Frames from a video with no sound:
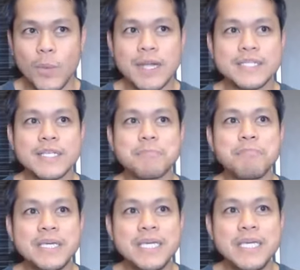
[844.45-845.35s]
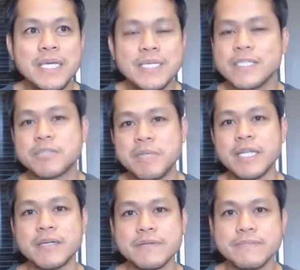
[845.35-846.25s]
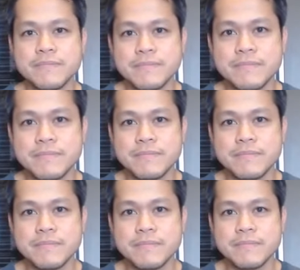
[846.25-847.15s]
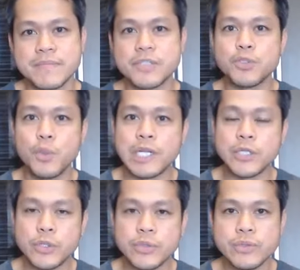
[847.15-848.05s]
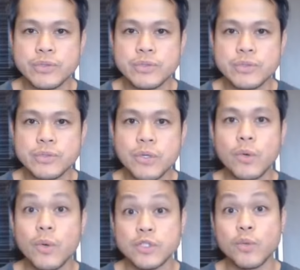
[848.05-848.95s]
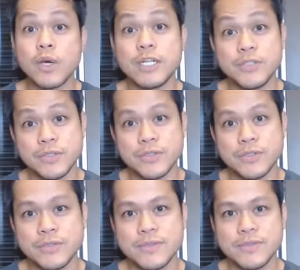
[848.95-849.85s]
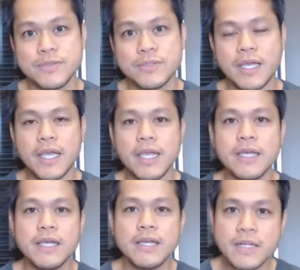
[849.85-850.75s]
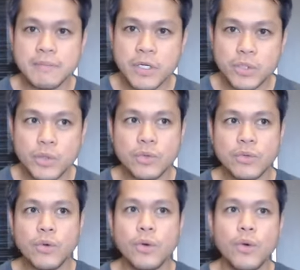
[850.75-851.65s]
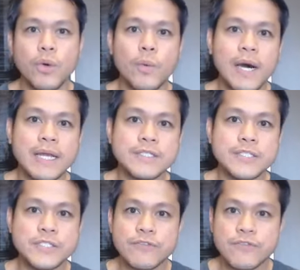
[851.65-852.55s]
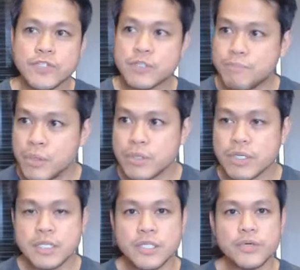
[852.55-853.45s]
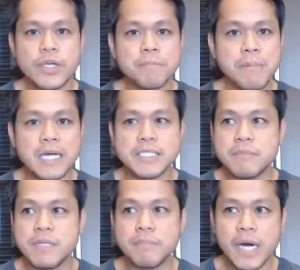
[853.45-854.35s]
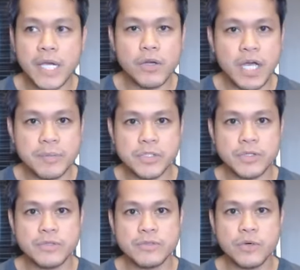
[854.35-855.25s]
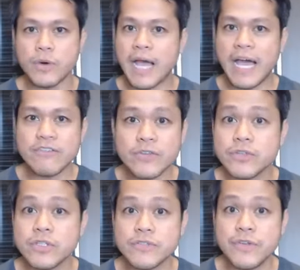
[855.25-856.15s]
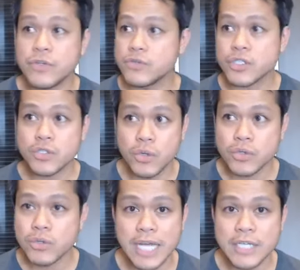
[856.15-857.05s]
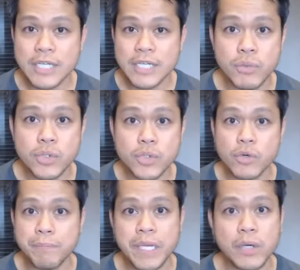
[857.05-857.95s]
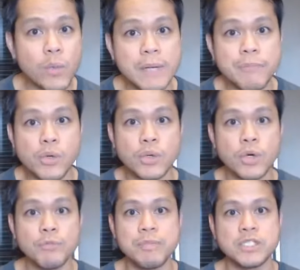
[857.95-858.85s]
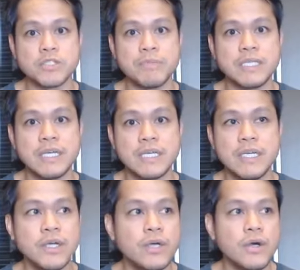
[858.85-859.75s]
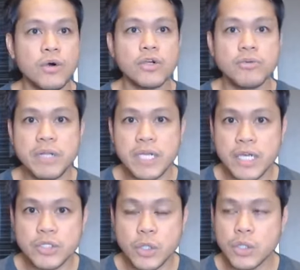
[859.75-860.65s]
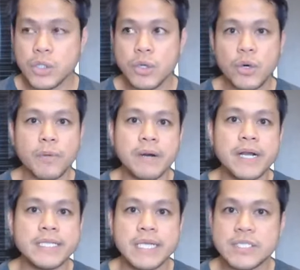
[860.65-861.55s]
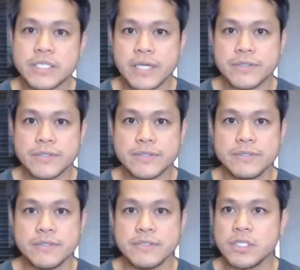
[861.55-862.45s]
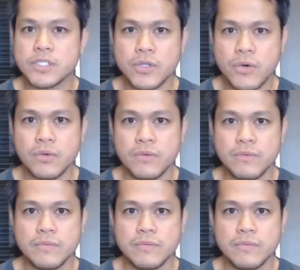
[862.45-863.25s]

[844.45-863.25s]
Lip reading: What is that biggest meaning that you want to do what you want to do? Okay, number 2, what is this first book that you can possibly buy on Amazon? Or after this video, just go to National Bookstore, pick one book on business building or communication or marketing and sales. Just go.